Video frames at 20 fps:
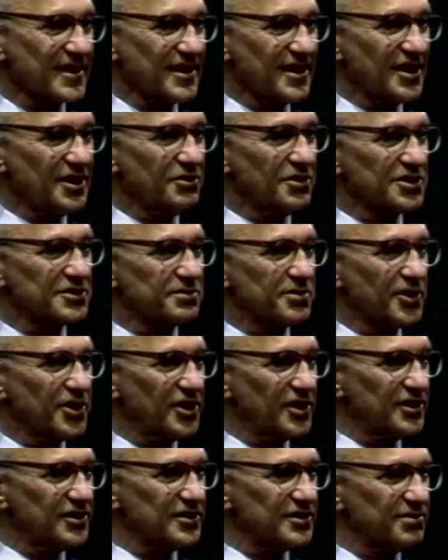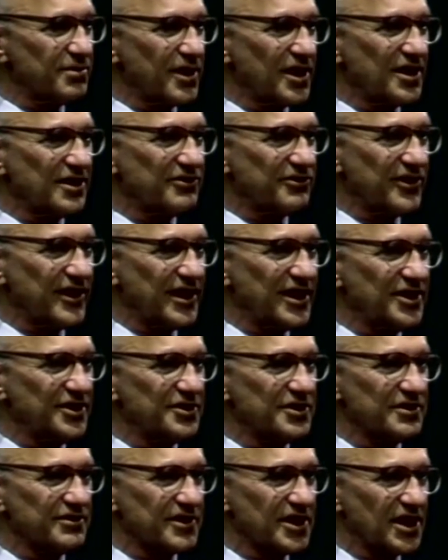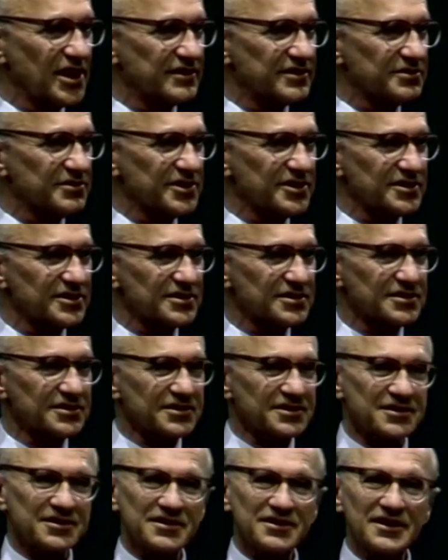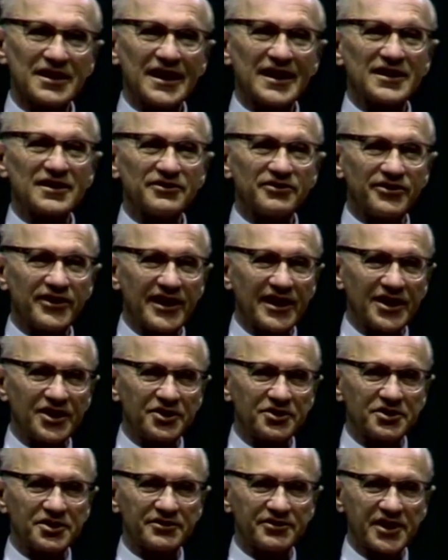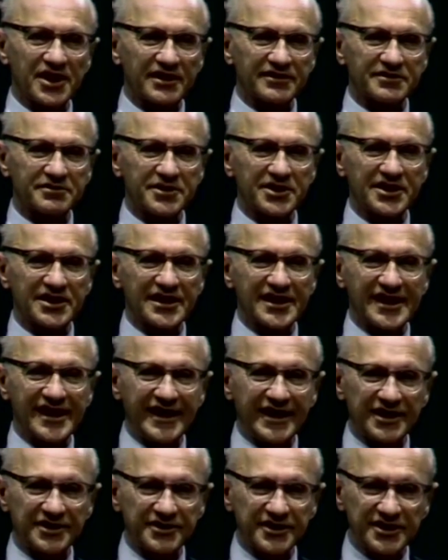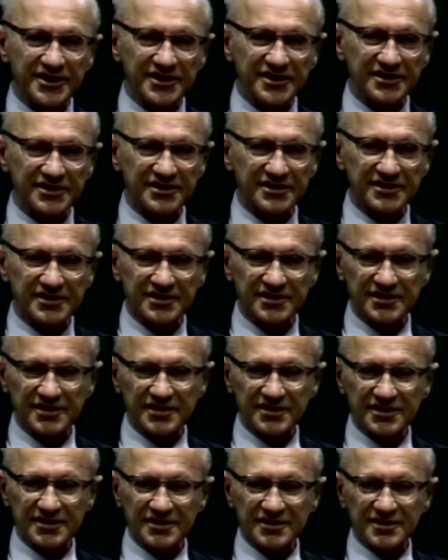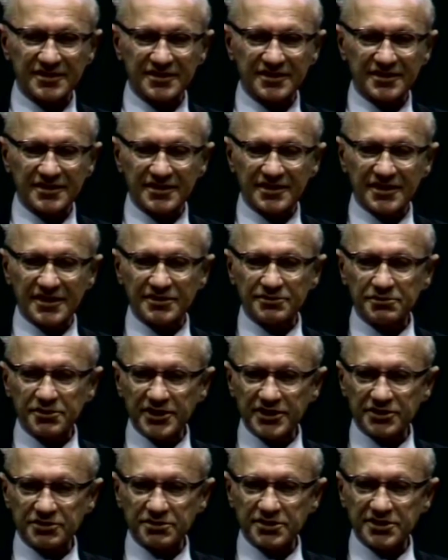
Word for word: it was produced by a failure of government and a failure of government in an area in which